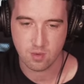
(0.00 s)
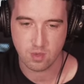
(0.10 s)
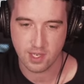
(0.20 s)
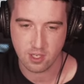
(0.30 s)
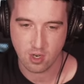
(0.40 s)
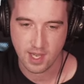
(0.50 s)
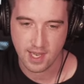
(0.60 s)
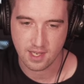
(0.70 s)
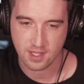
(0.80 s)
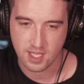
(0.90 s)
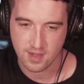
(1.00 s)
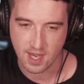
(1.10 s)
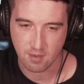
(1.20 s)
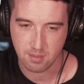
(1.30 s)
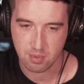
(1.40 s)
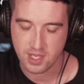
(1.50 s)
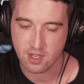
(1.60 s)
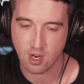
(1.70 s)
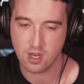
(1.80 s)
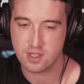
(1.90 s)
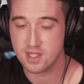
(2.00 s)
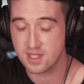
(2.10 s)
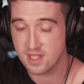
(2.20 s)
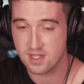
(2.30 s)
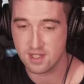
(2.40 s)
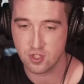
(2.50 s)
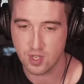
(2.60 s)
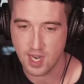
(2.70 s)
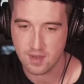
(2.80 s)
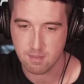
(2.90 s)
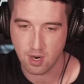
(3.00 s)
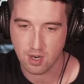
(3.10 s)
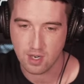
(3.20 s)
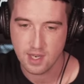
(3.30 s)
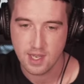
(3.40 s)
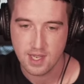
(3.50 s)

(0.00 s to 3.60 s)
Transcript: we're gonna go ahead and leave that one pretty hard since this is a driving part.